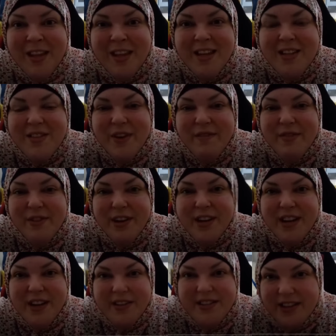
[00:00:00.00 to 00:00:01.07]
It is 5:30
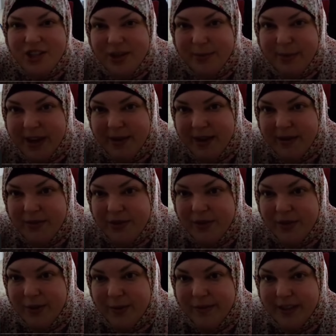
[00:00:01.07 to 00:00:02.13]
here. The sun should be coming out
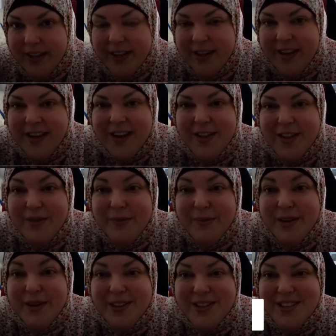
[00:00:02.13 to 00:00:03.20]
soon, hopefully. I thought we
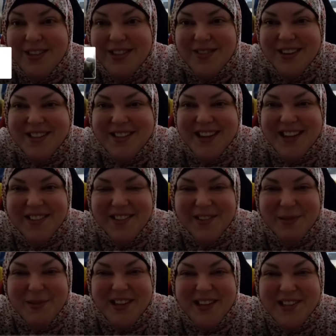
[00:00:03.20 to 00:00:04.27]
could watch the sunrise together on
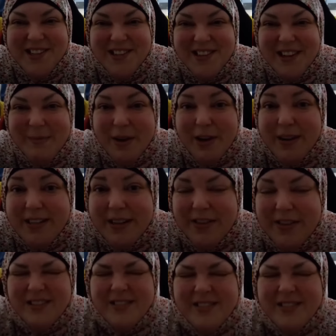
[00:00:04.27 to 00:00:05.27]
the beach. I'm not going down.